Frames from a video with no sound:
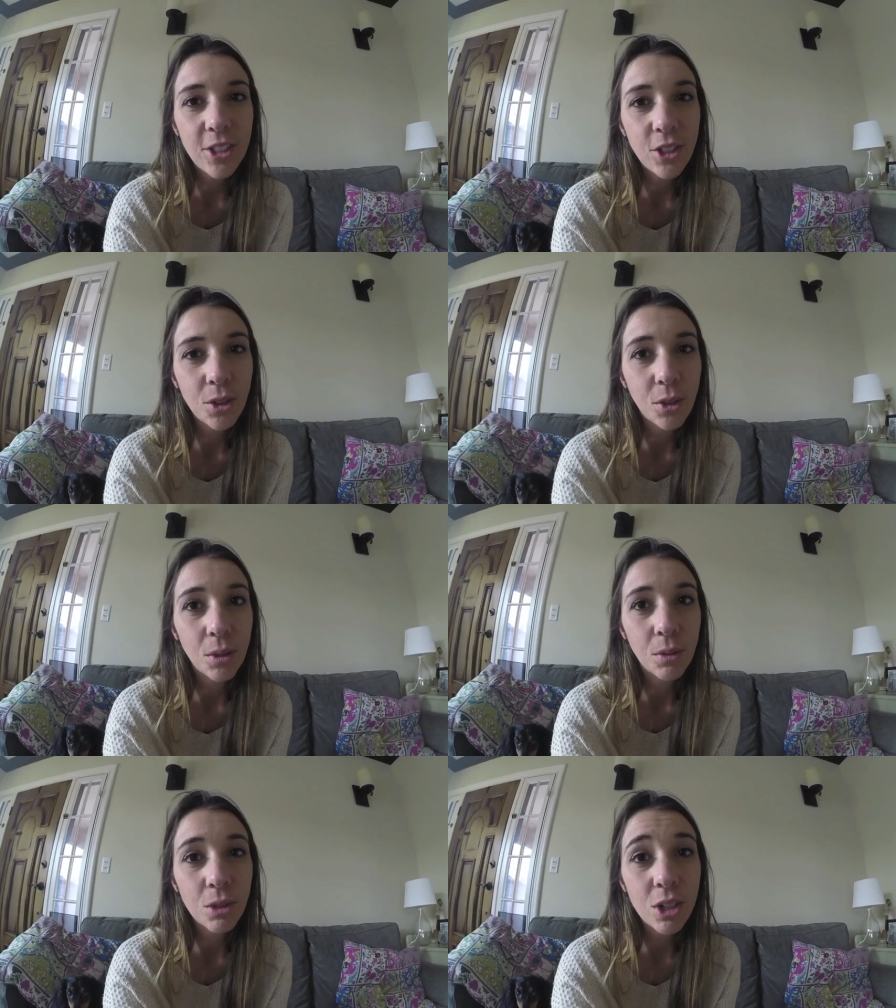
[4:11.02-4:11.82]

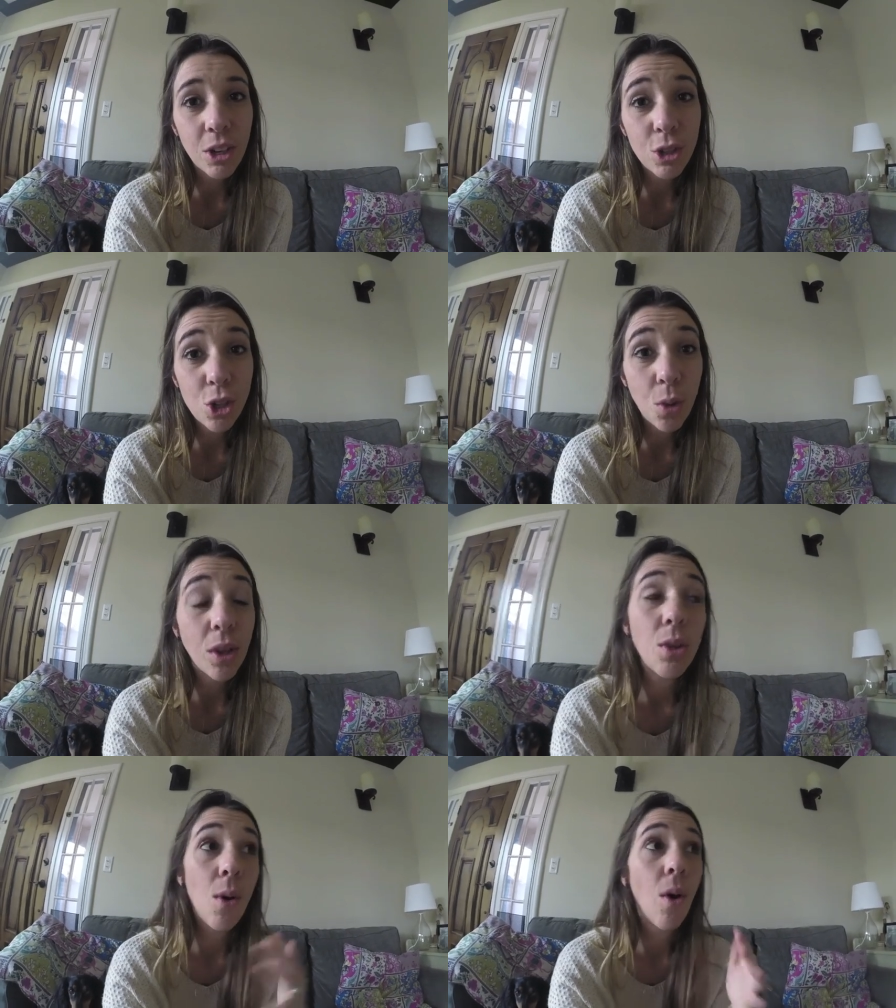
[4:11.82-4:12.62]
to start
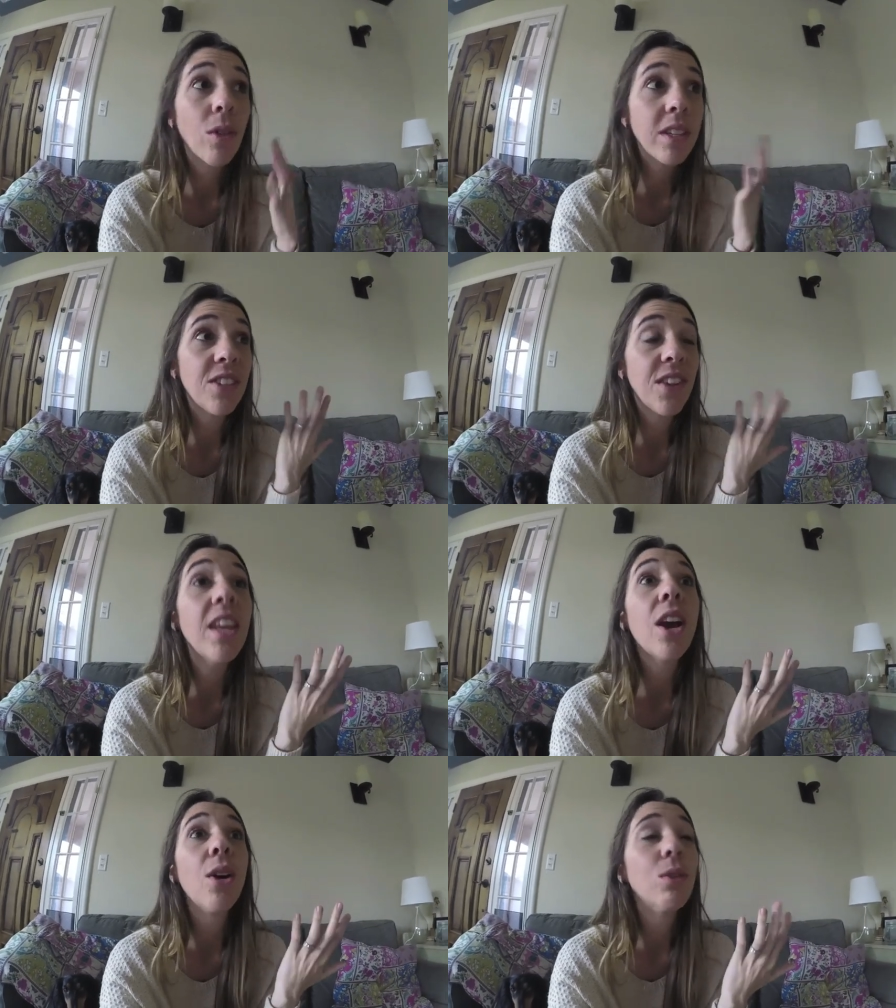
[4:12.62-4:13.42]
showing you all these
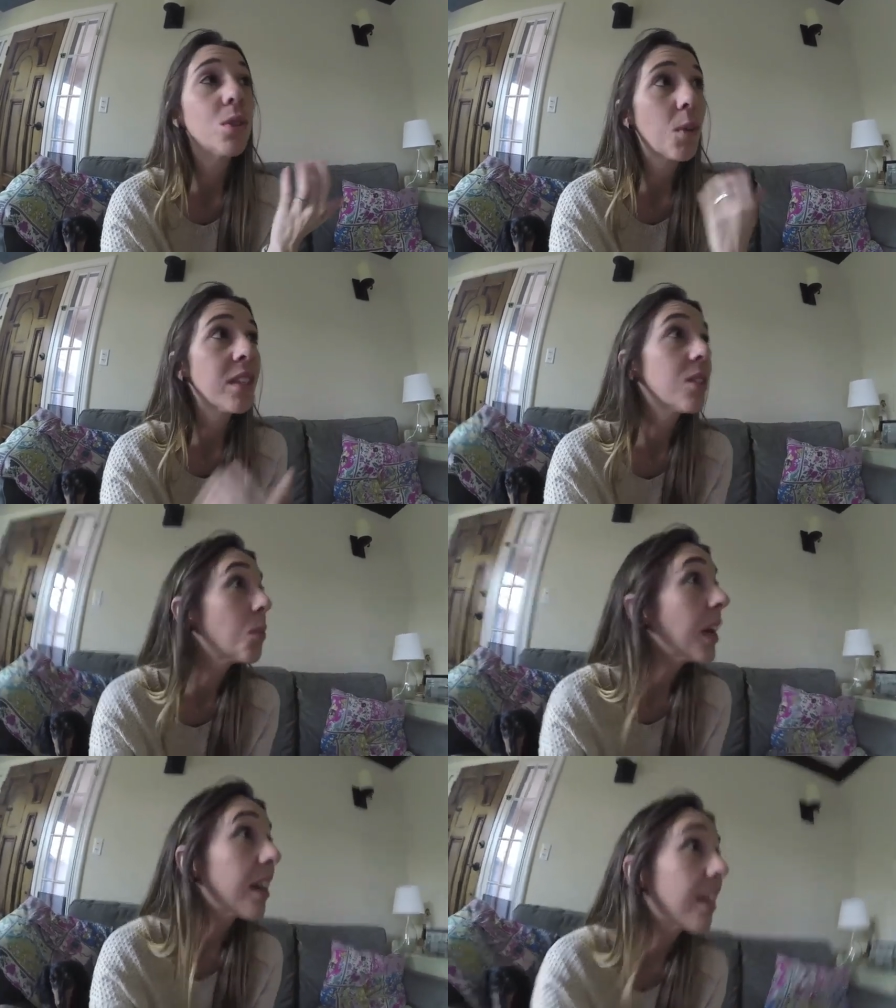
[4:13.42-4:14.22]
videos once a
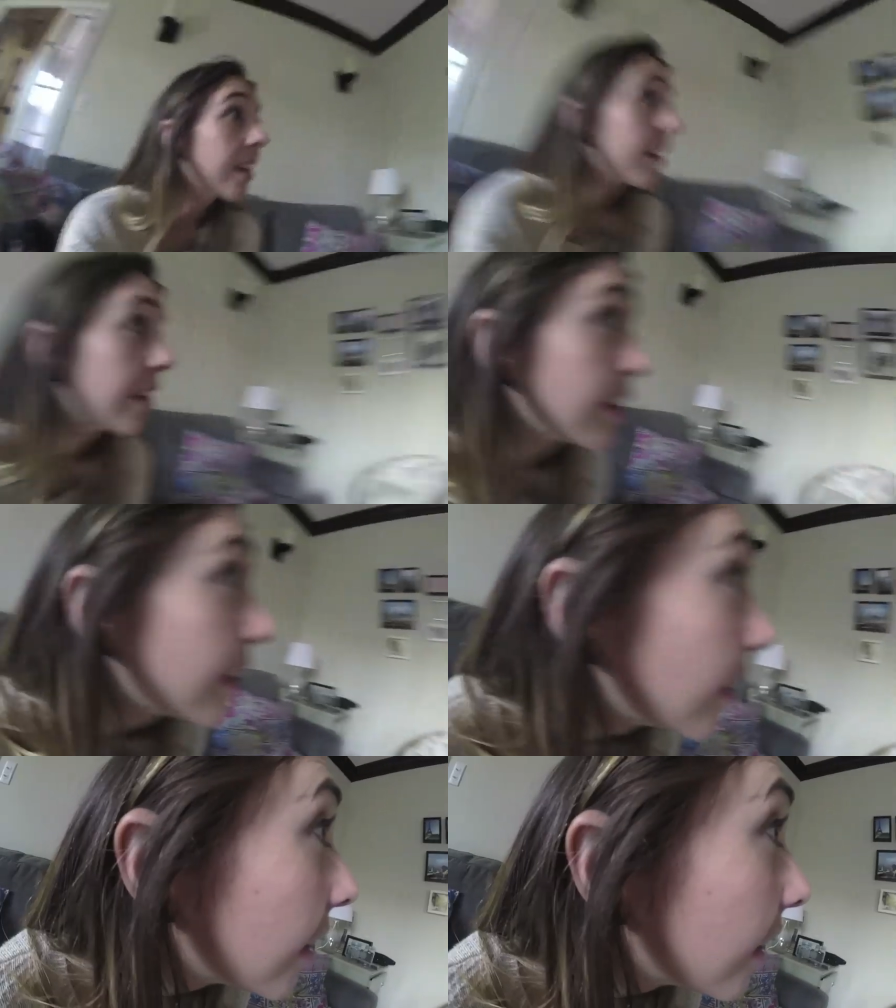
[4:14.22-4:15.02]
week.
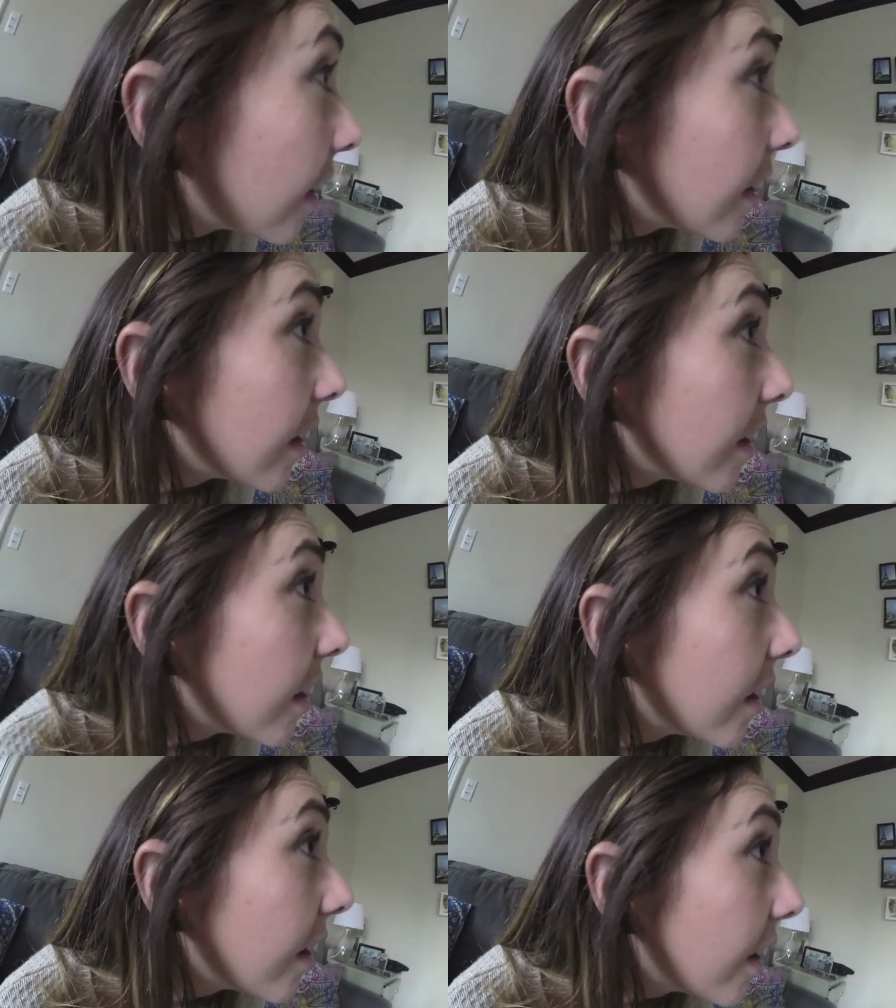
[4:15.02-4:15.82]
Once a
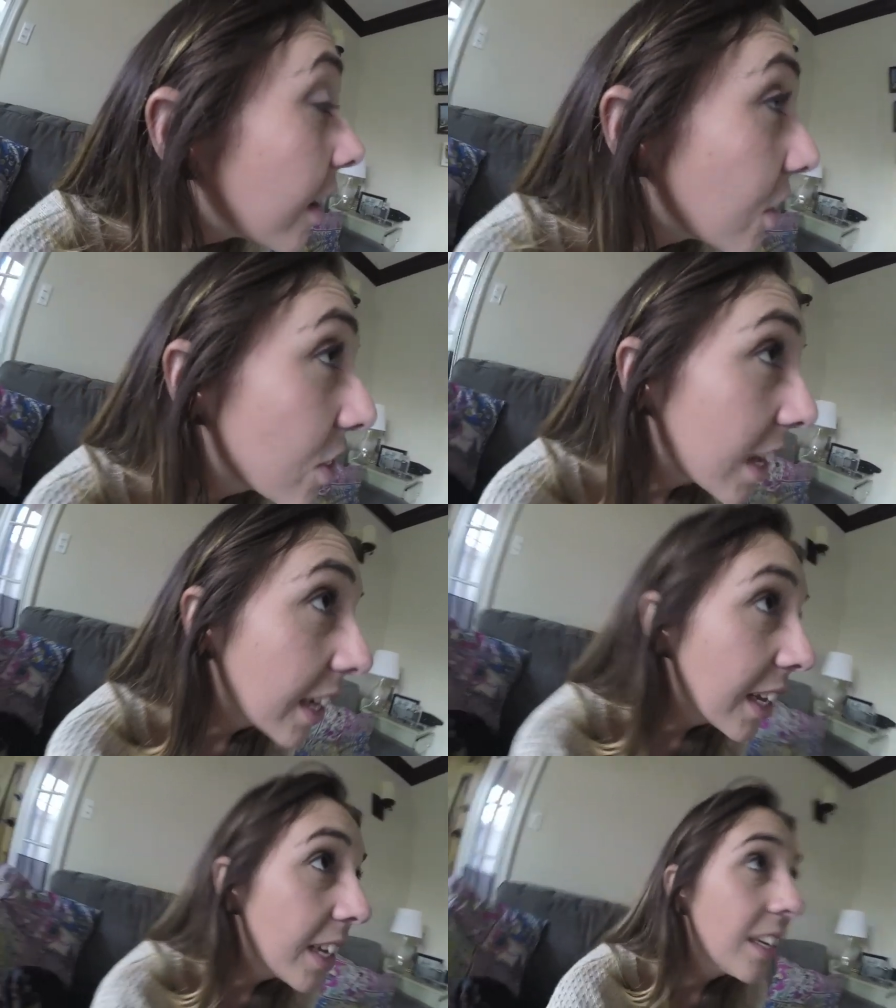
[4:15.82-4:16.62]
week. Are you
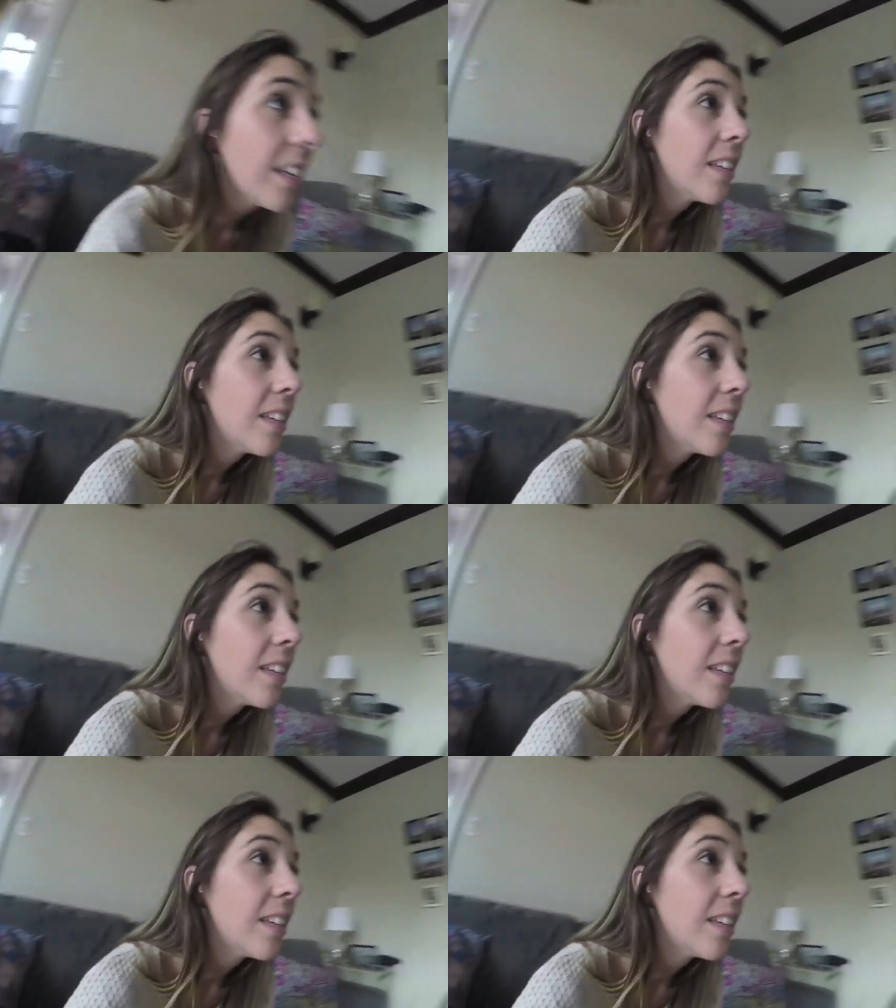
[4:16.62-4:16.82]
excited?